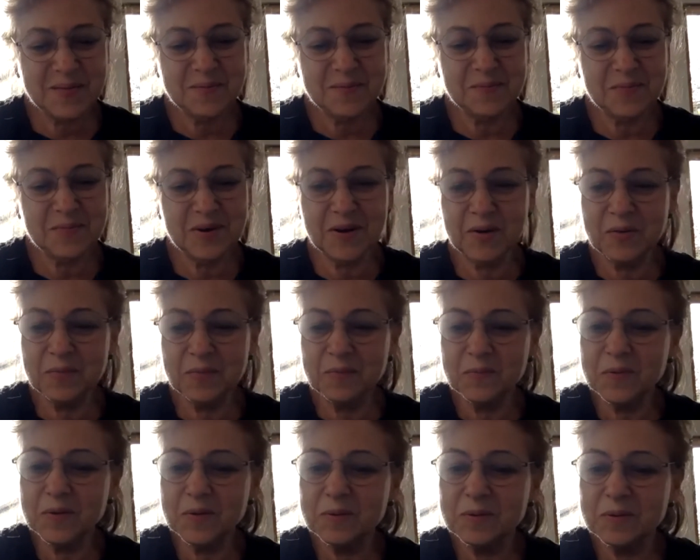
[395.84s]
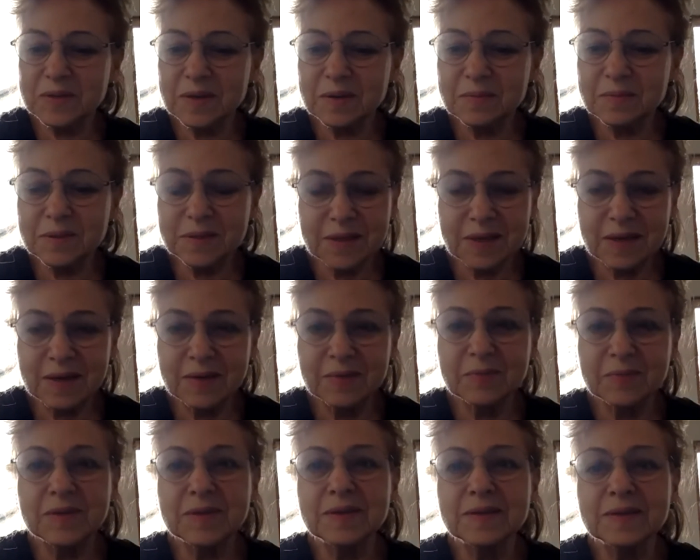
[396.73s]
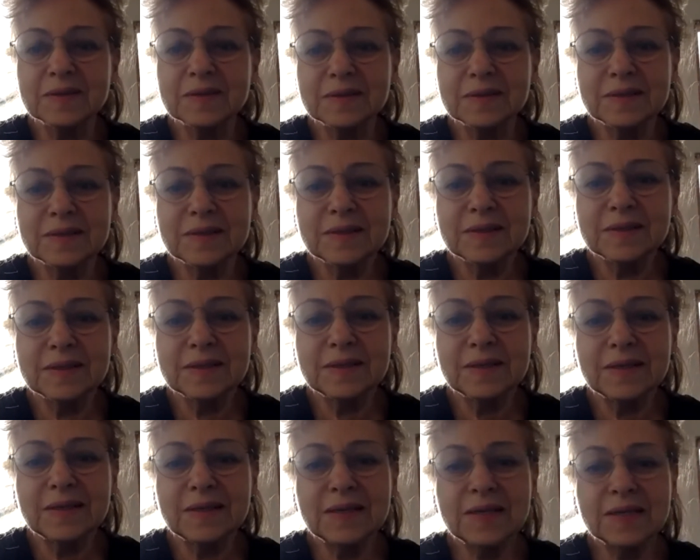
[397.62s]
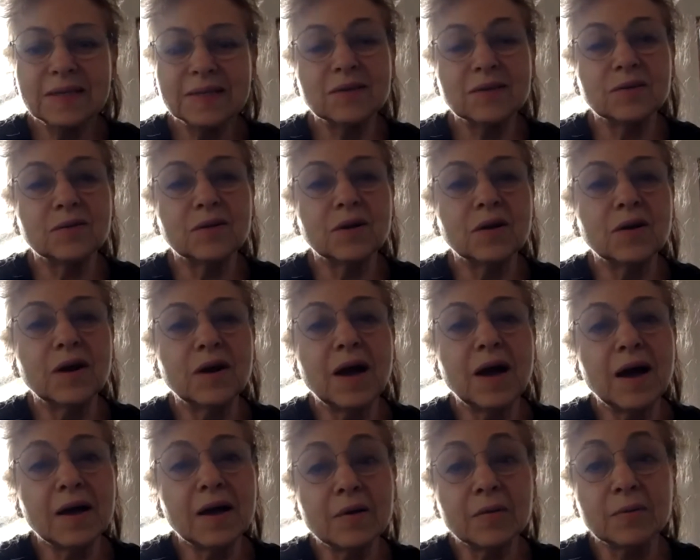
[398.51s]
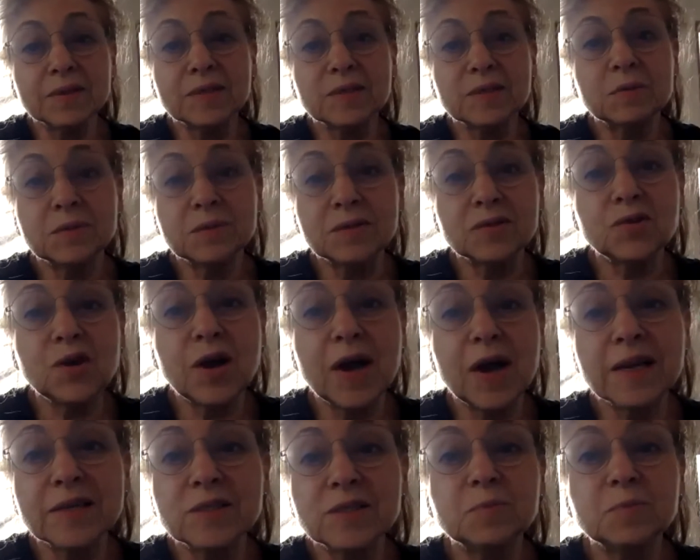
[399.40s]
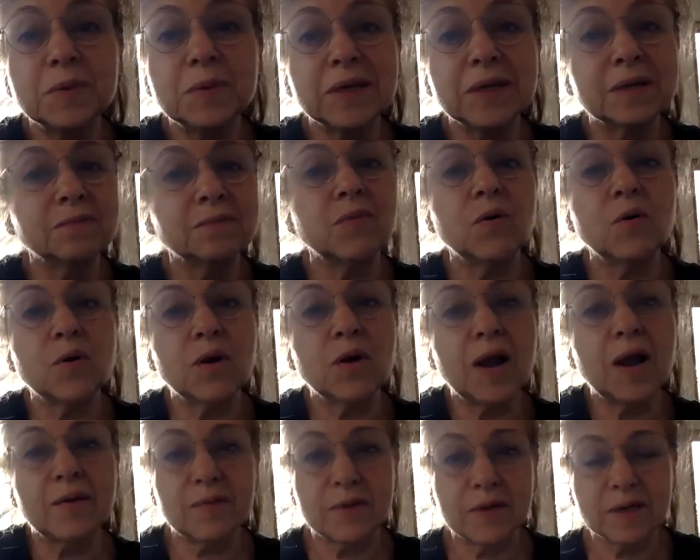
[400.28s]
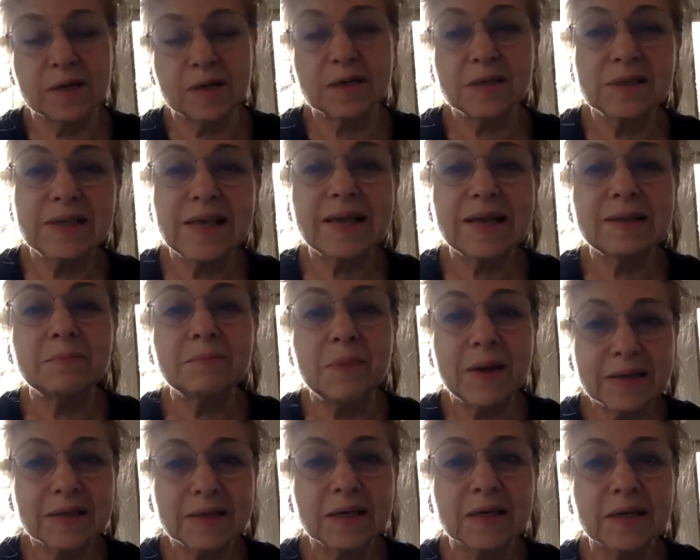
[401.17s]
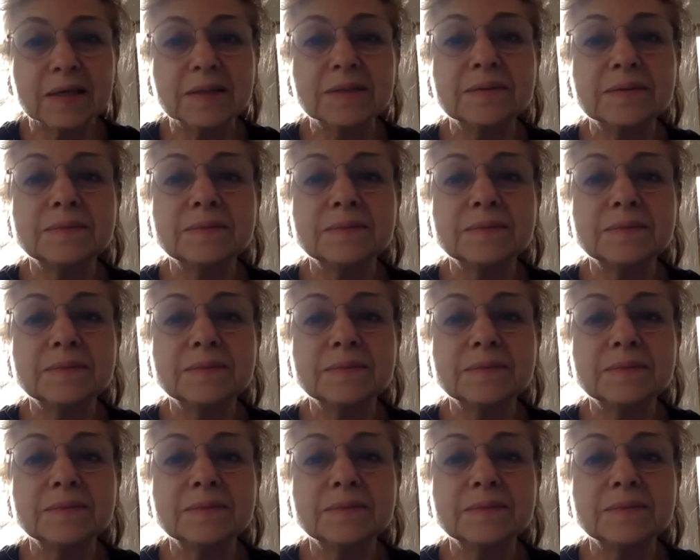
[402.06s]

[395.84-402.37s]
my computer, but I will. It's on. I will try and speak more loudly. Is that better?